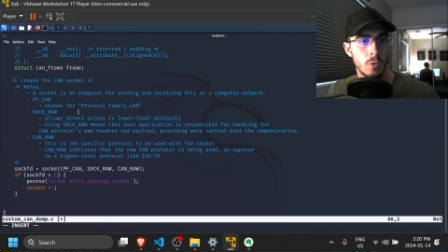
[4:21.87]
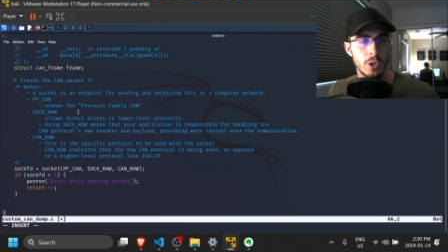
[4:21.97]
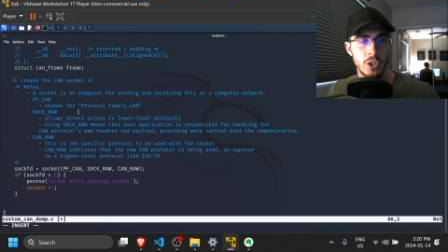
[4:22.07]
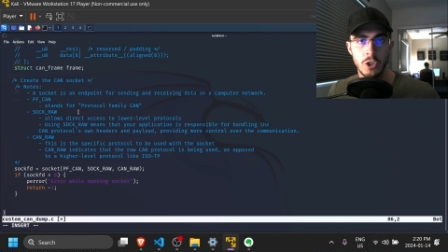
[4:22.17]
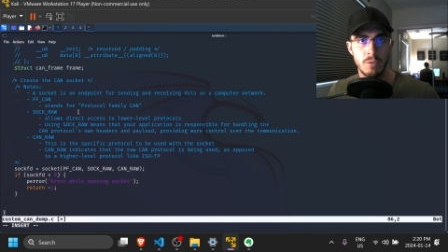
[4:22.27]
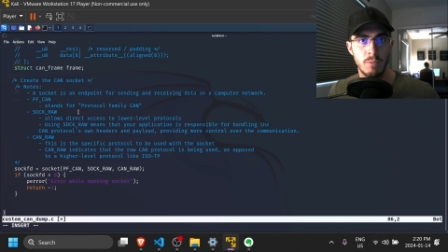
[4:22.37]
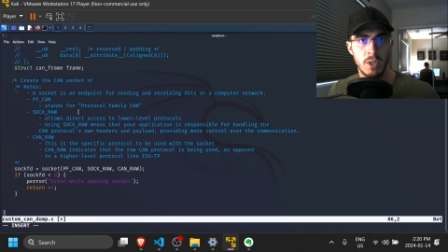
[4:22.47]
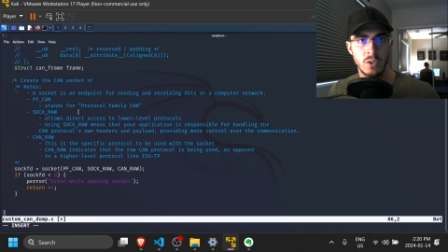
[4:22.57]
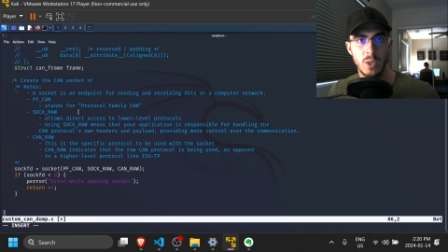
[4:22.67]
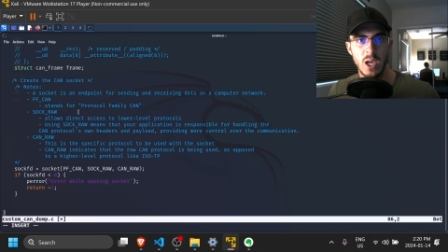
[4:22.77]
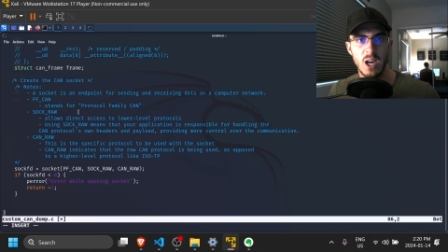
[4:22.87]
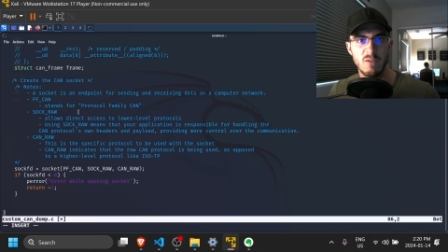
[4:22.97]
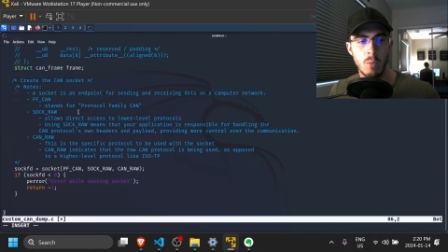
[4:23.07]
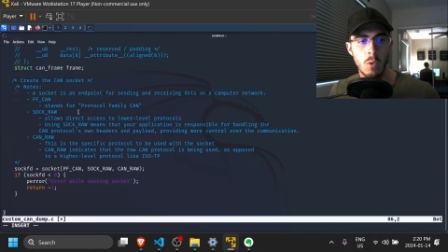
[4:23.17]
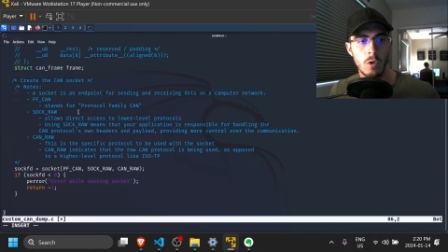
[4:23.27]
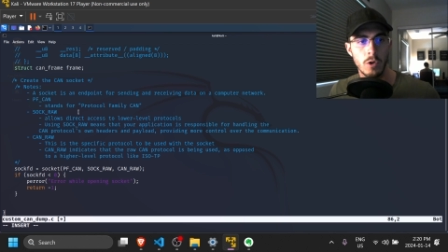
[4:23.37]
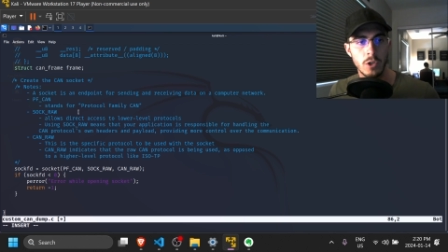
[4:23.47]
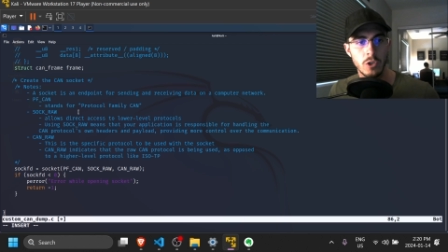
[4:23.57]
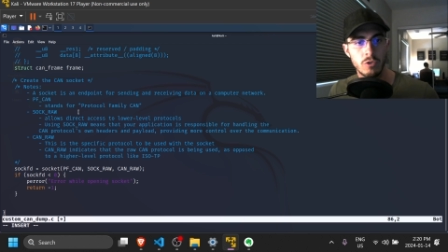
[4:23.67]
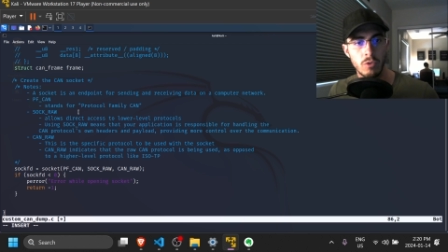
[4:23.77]
which just means we have more
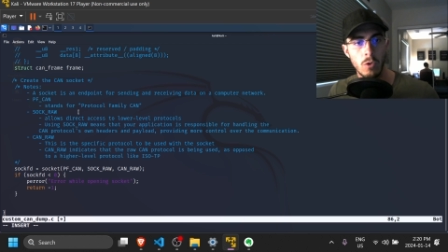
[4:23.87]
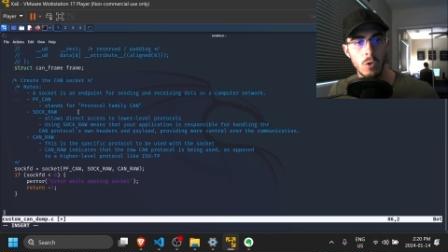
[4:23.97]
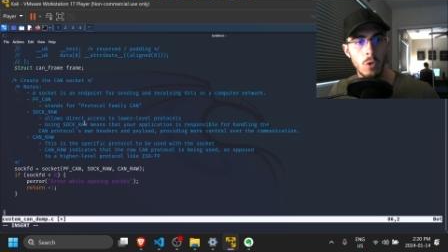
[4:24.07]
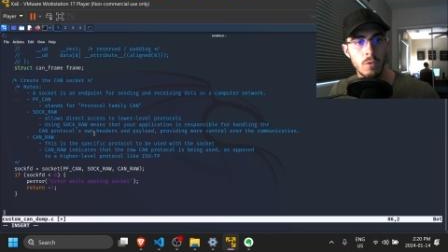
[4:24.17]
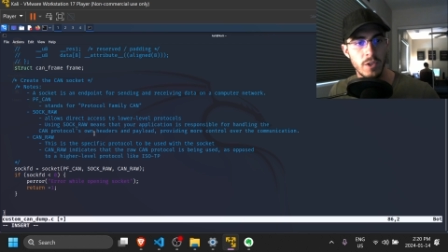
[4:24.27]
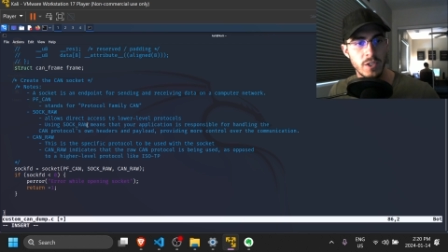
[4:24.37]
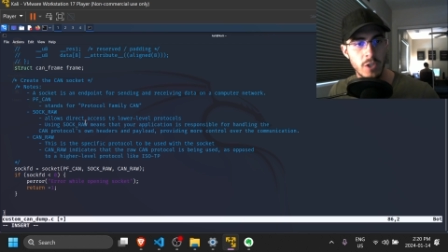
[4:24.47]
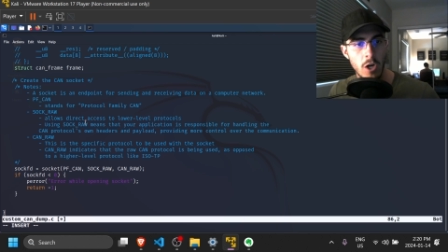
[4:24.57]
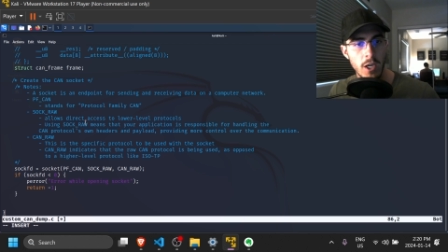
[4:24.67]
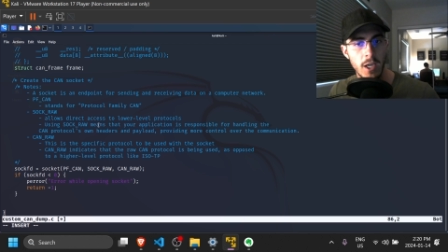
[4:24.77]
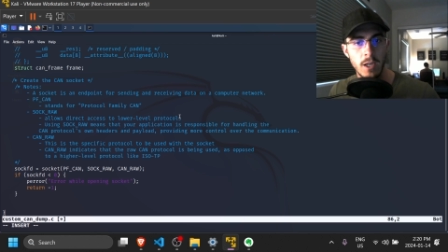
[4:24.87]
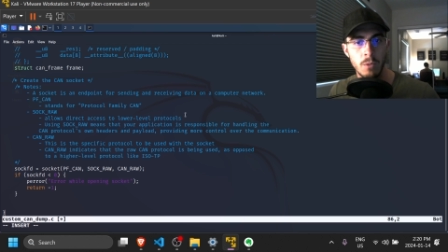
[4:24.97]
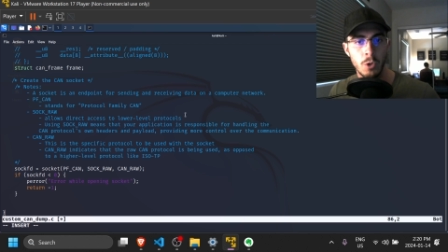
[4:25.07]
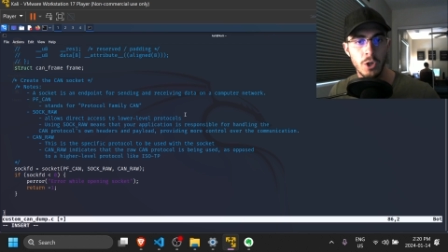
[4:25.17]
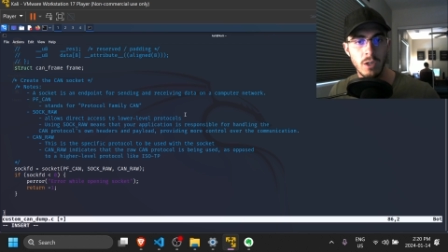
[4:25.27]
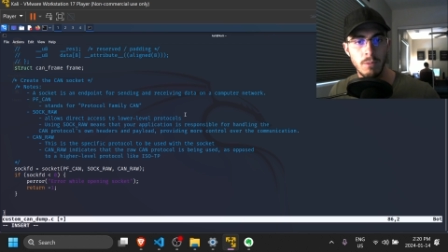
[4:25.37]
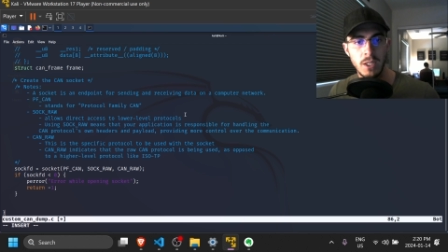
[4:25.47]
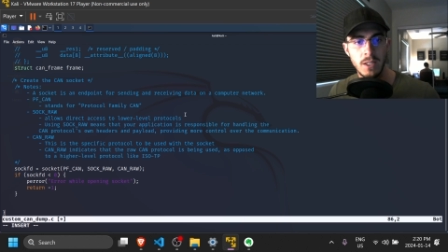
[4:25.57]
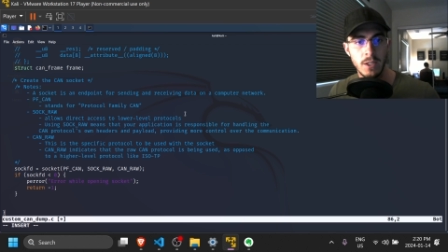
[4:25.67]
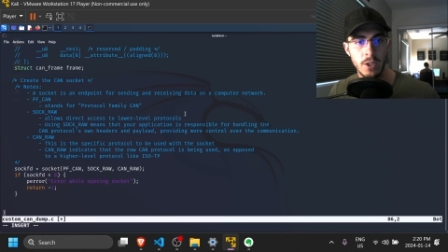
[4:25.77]
control over the socket and we're gonna be
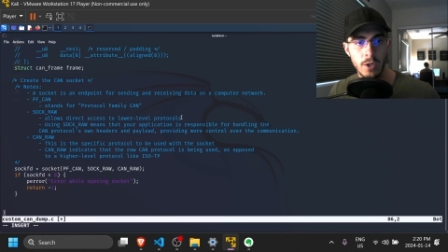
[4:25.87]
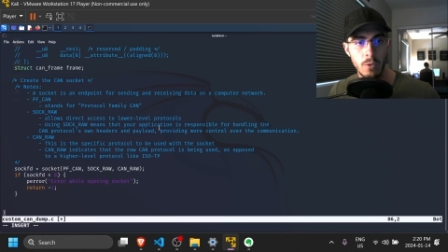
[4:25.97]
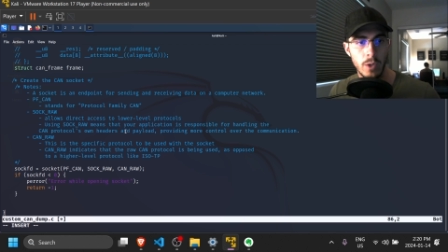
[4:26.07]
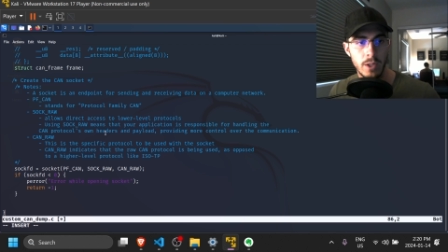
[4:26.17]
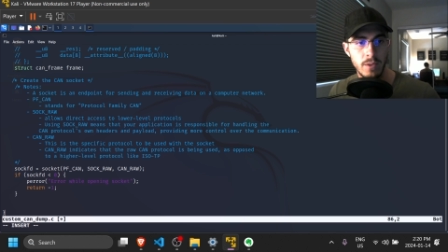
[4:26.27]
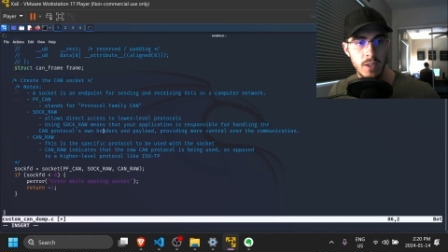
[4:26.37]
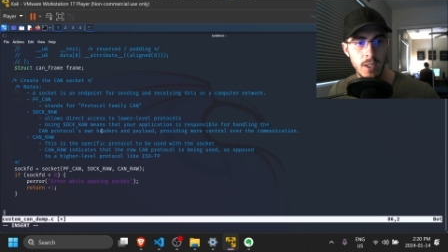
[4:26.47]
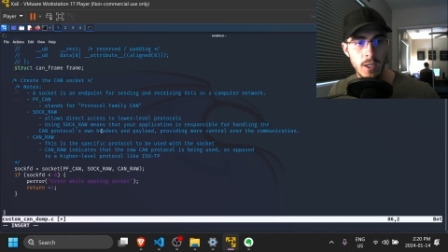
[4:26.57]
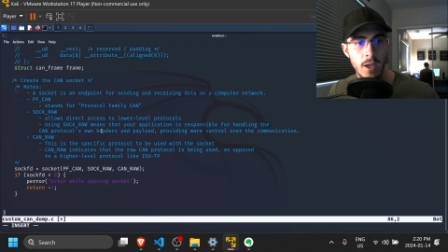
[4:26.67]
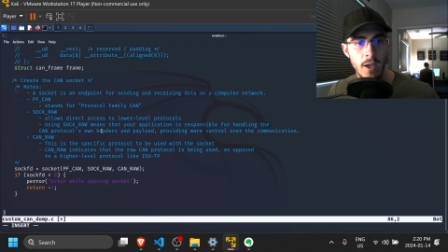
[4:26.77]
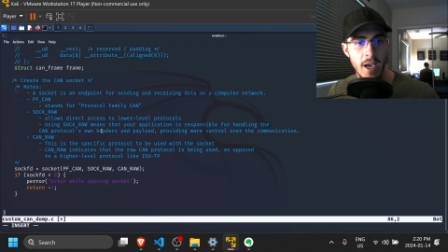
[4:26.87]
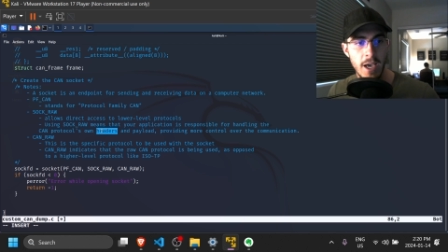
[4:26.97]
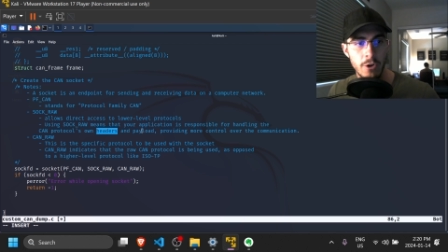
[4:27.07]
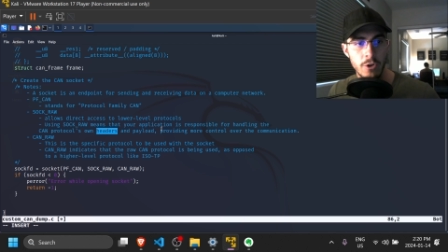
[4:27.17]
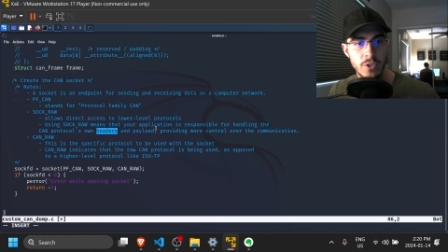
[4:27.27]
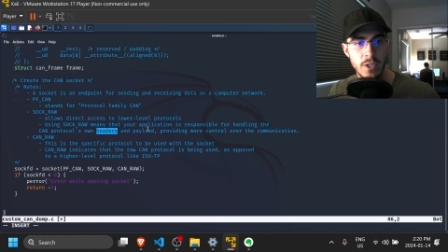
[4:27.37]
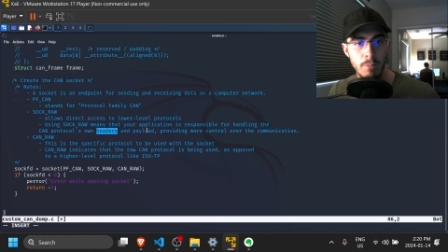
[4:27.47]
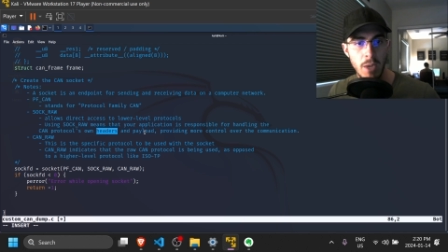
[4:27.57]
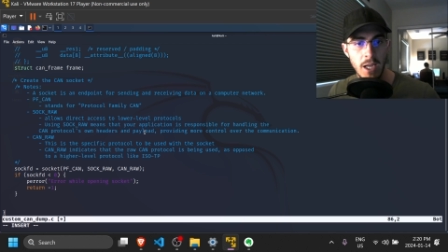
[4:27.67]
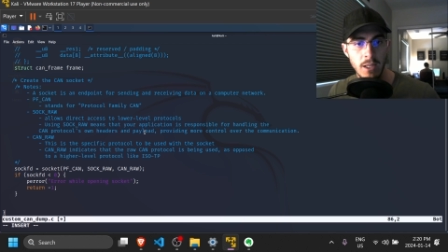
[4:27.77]
dealing with the headers and
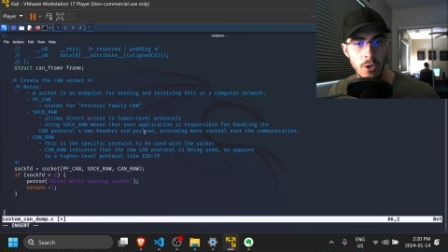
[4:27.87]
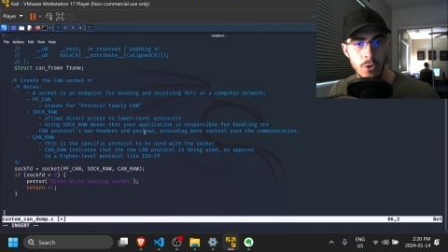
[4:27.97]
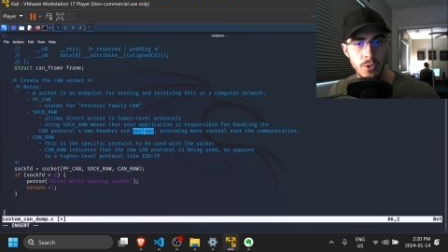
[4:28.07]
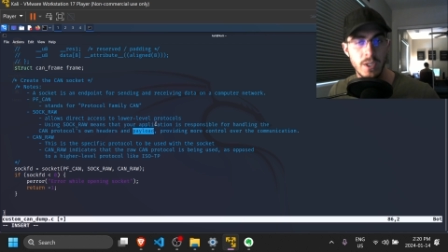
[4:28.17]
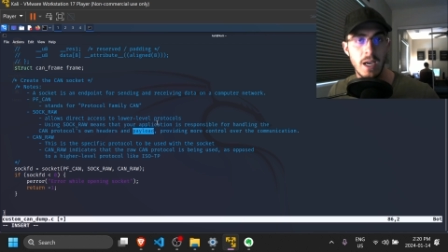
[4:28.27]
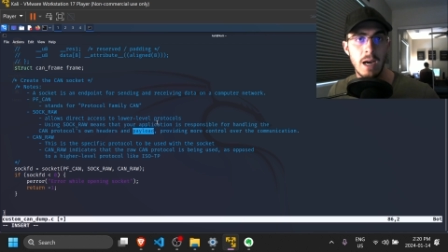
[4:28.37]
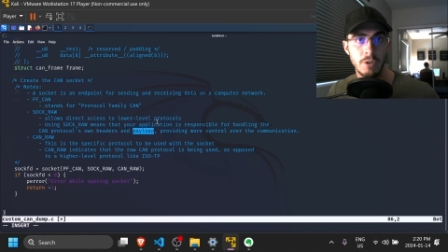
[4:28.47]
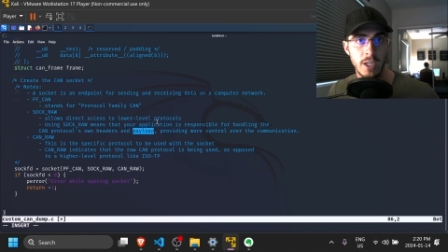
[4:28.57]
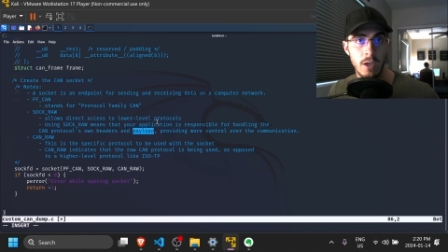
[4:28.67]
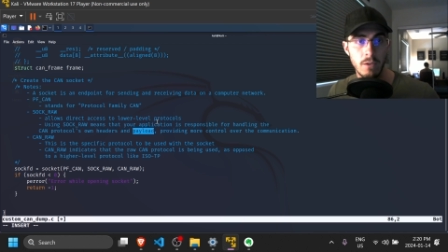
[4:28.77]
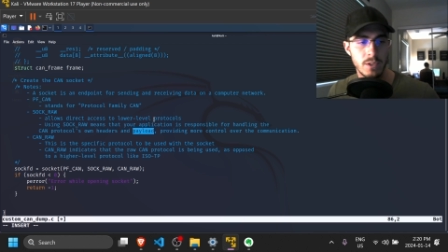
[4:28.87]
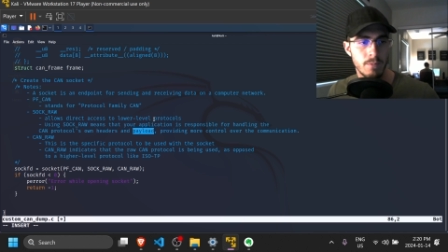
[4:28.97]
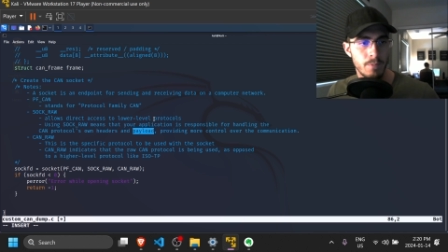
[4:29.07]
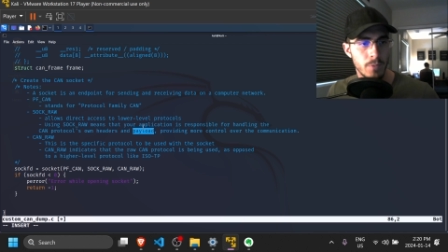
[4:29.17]
payloads ourselves.